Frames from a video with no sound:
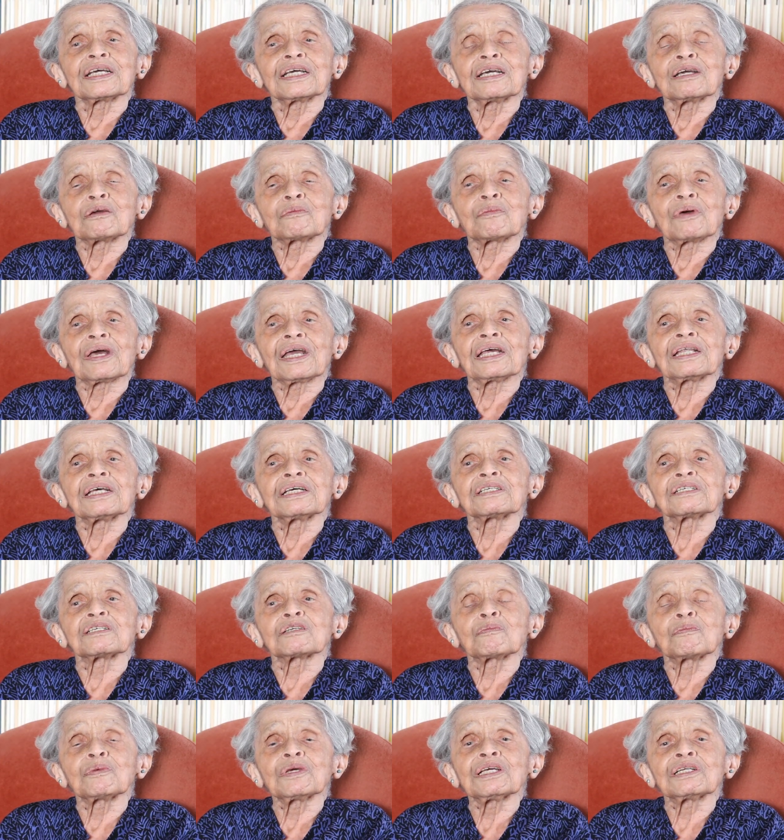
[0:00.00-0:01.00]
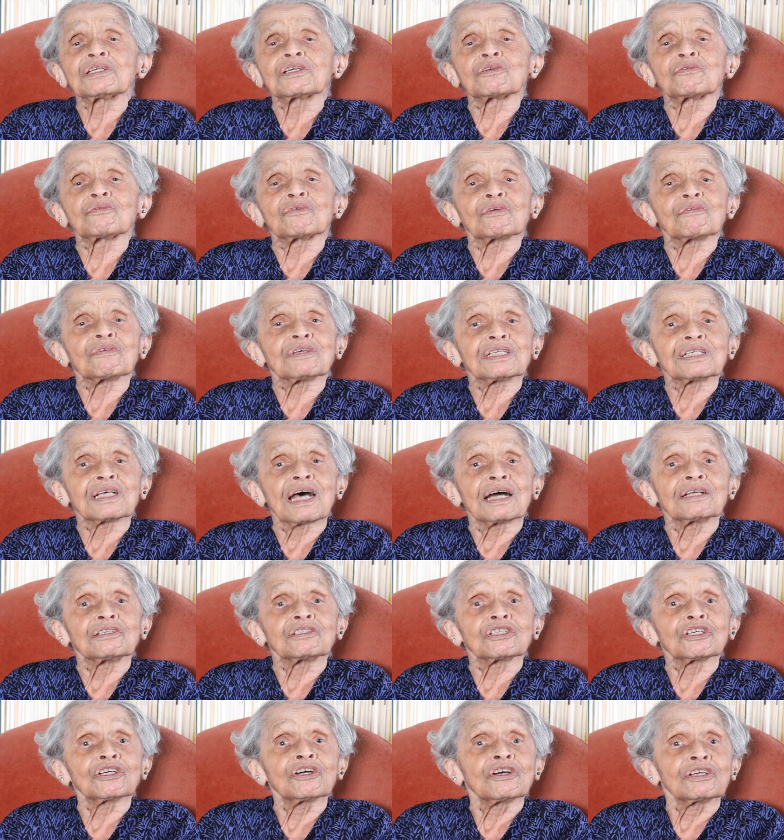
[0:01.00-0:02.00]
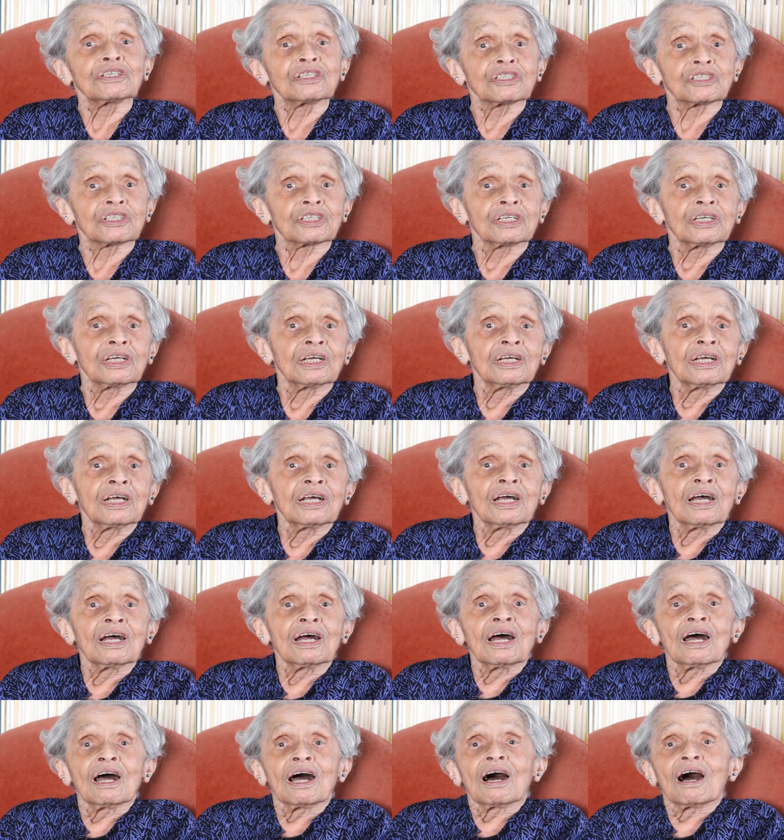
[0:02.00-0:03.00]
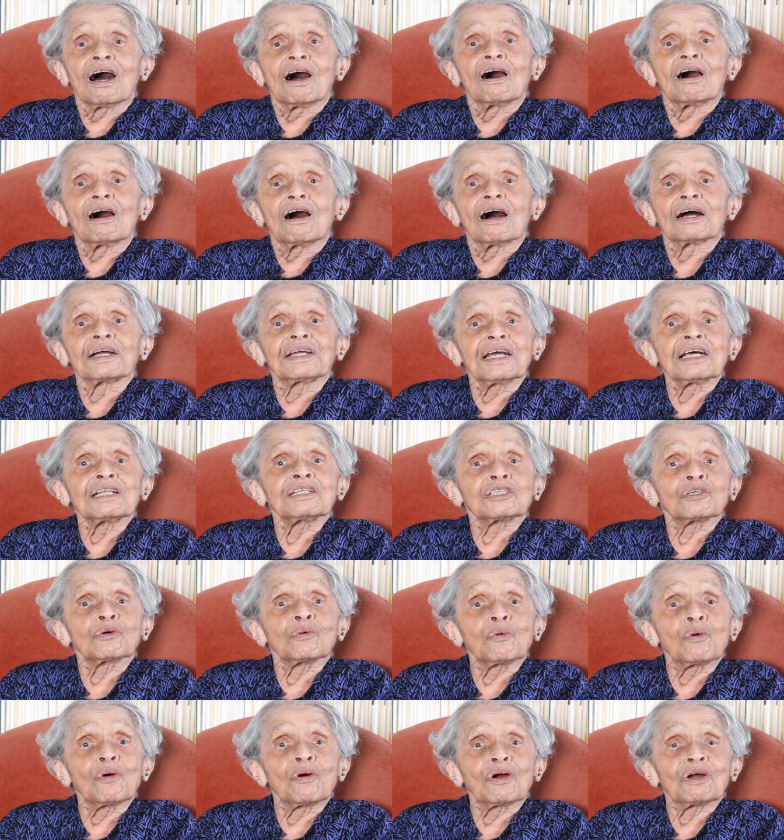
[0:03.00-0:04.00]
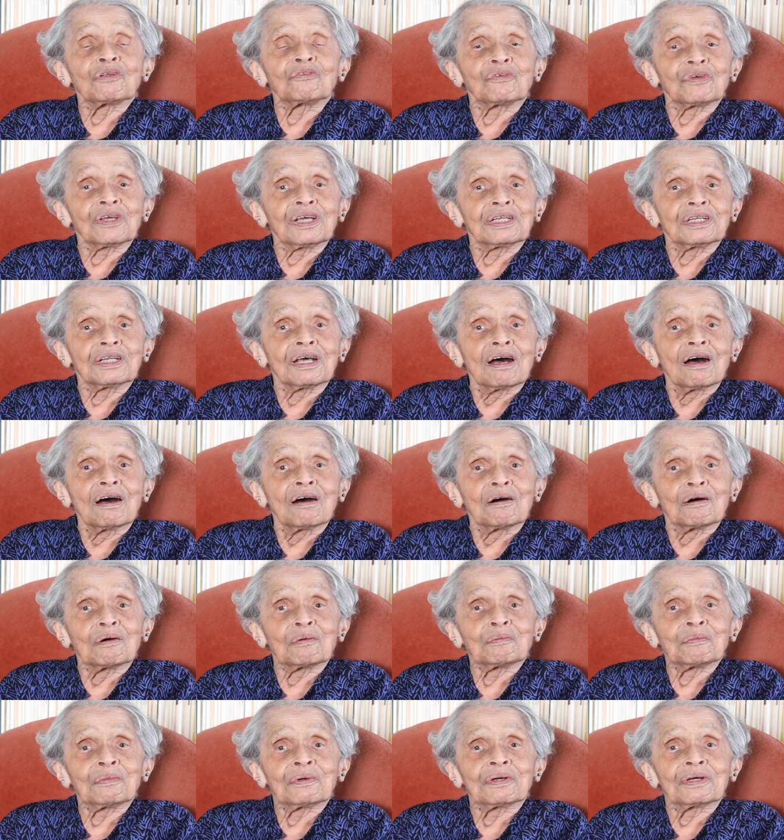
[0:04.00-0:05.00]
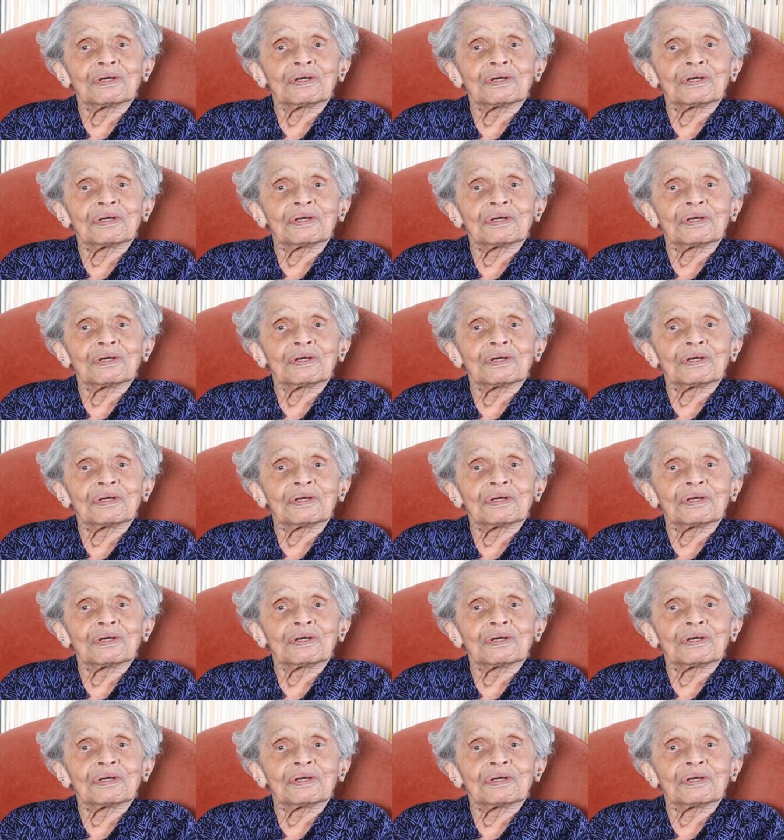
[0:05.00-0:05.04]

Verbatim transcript: King made his speech at Riverside Church against war in Vietnam.